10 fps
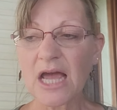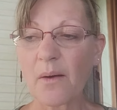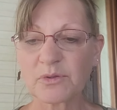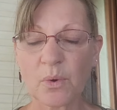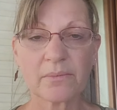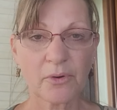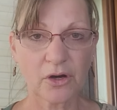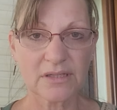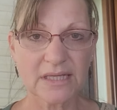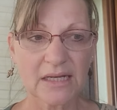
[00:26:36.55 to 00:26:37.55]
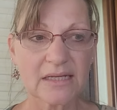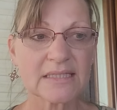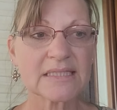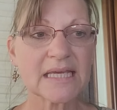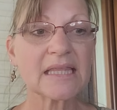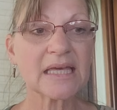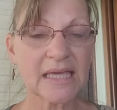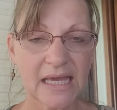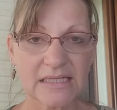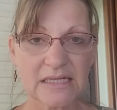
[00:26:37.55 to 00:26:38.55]
helped one person see the
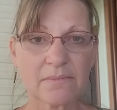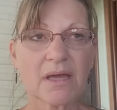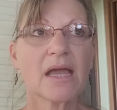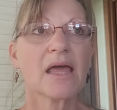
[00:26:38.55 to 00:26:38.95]
kingdom,